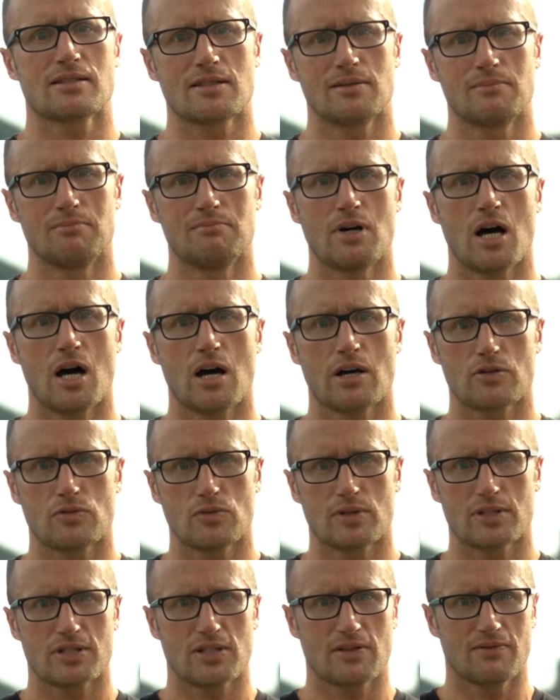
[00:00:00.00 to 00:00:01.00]
some
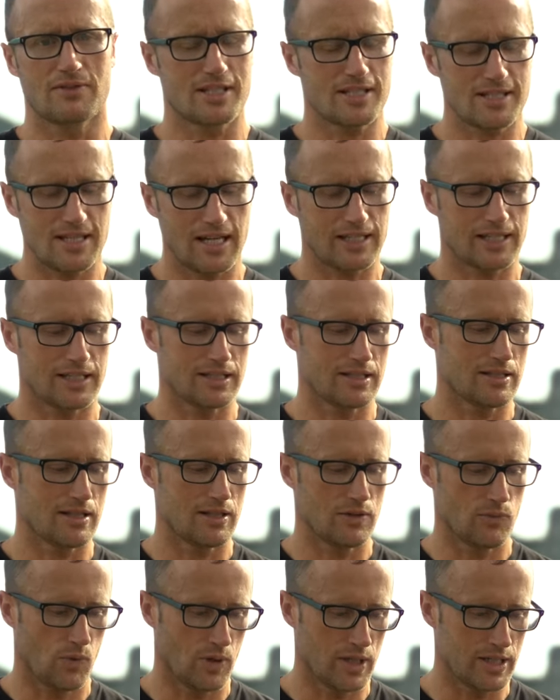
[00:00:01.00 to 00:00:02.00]
hundredths of a second
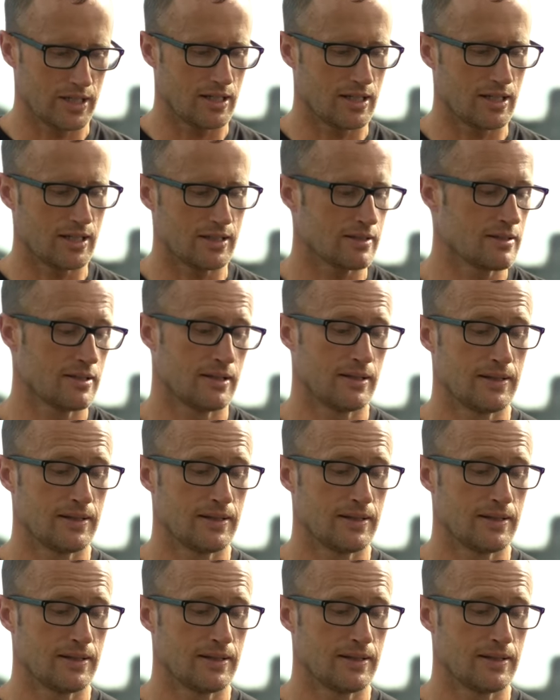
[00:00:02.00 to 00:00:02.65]
and whatnot.